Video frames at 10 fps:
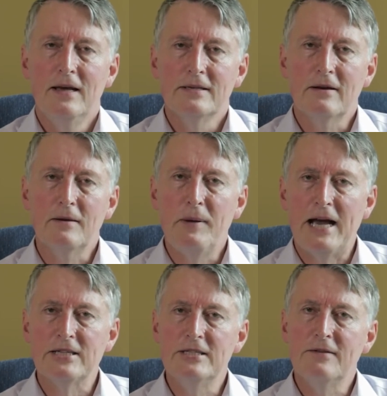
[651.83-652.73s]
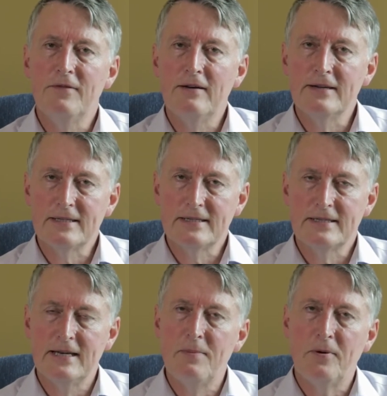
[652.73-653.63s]
So compassion is a very
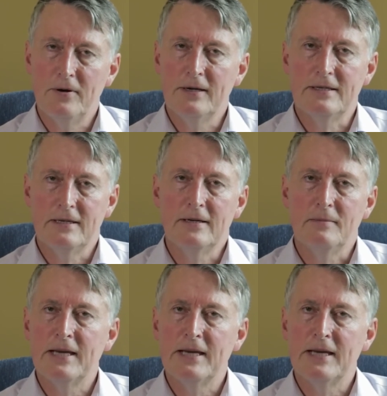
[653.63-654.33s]
slippery term,